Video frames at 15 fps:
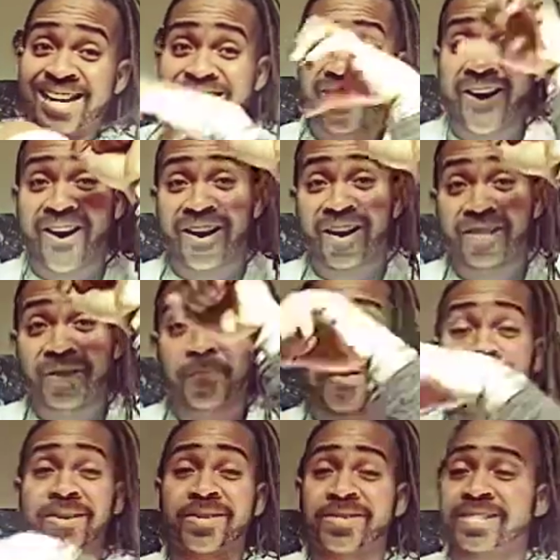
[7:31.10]
All hail the
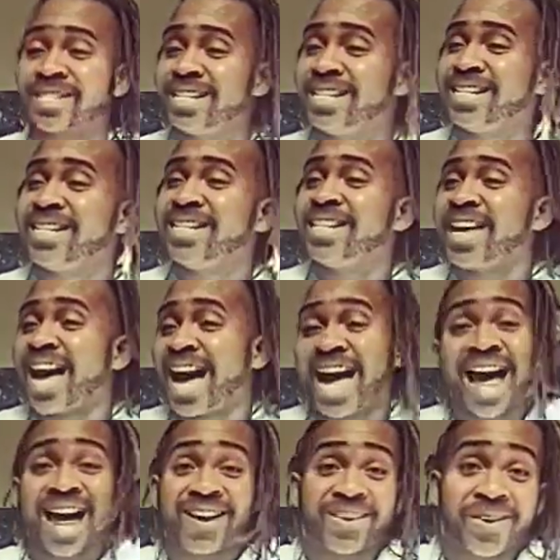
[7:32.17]
Imperials.
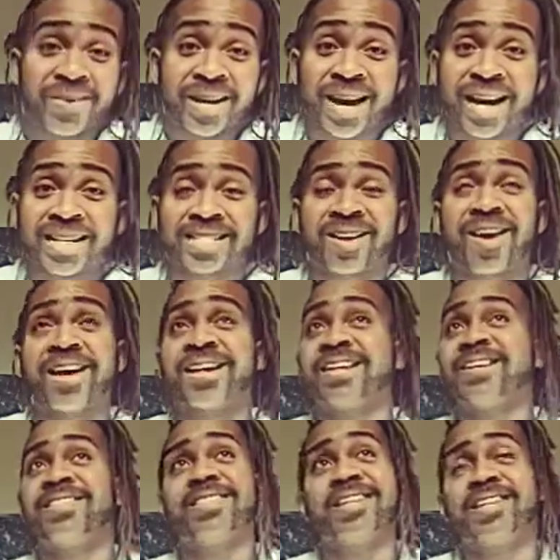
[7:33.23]
I don't know why. It's like,
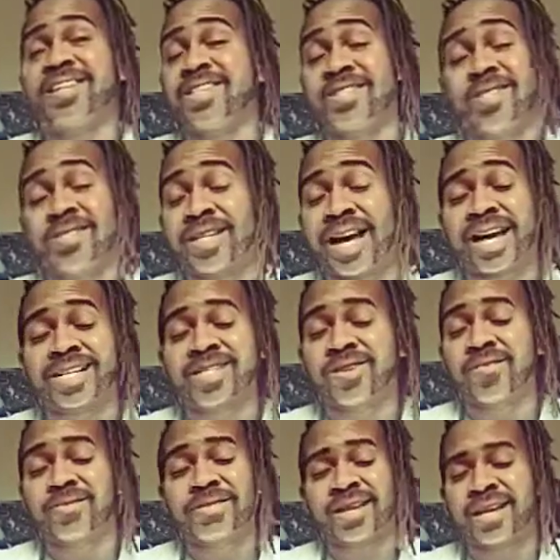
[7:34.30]
there's two sides to
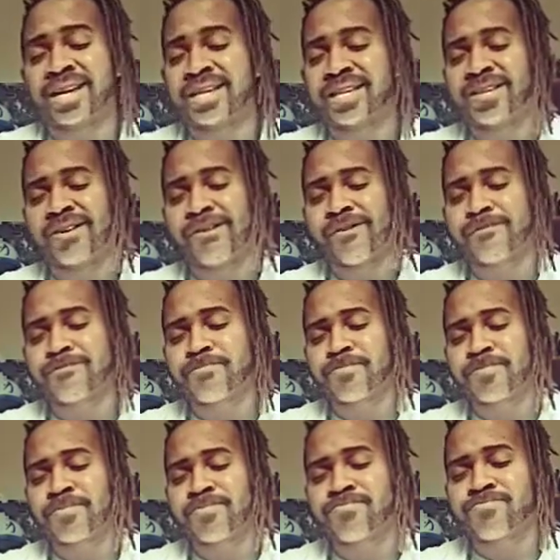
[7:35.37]
it. It's like, you know,
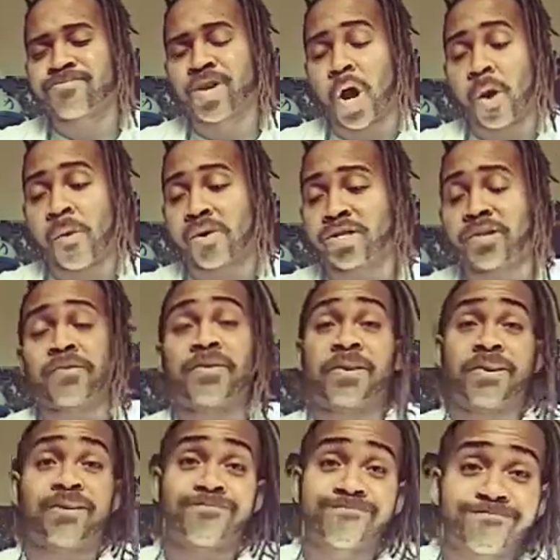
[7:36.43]
go what you
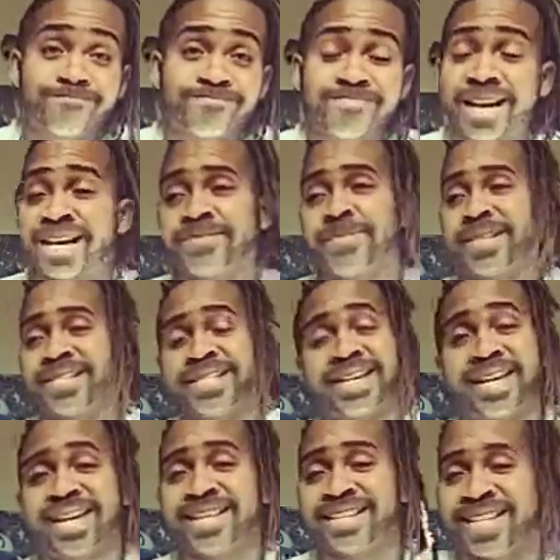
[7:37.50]
feel. That's basically
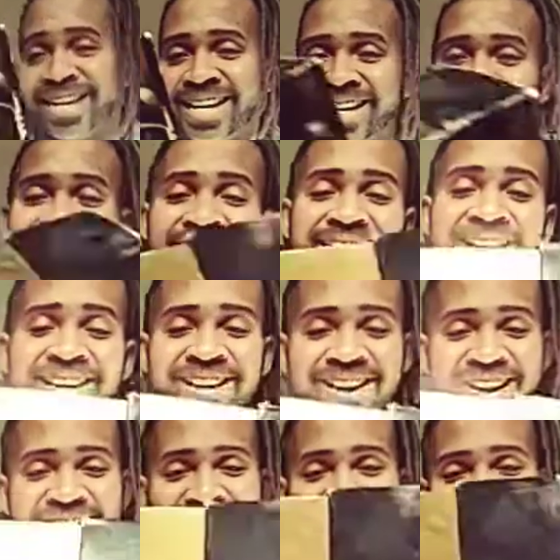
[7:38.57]
it.
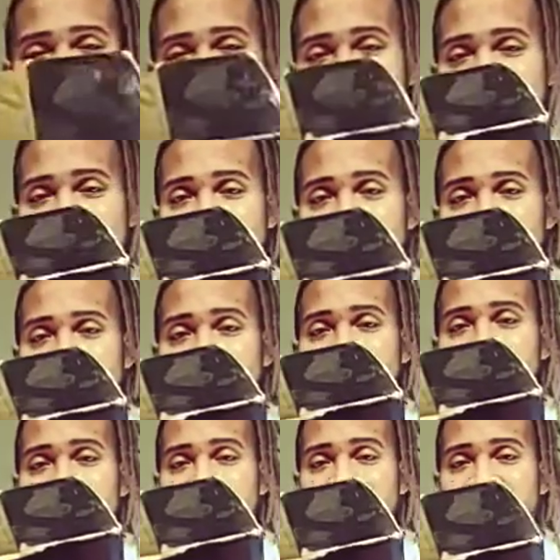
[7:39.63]

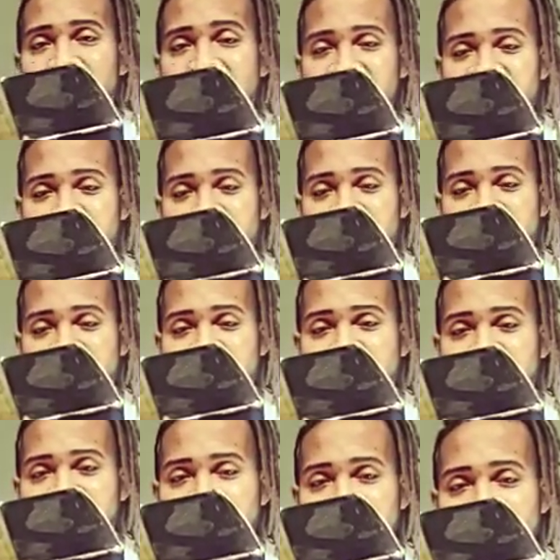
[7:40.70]
But yeah,
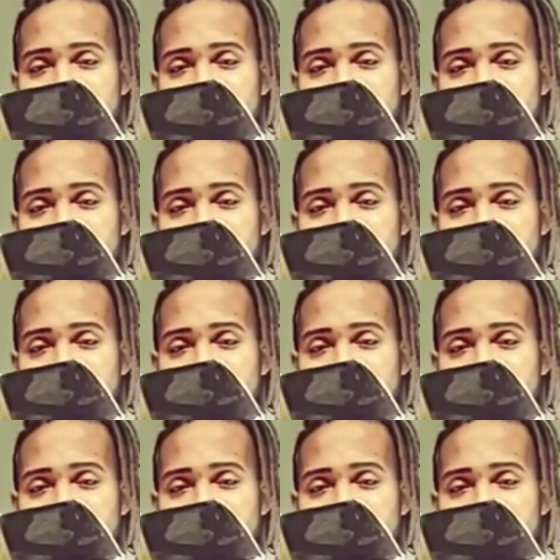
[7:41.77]
like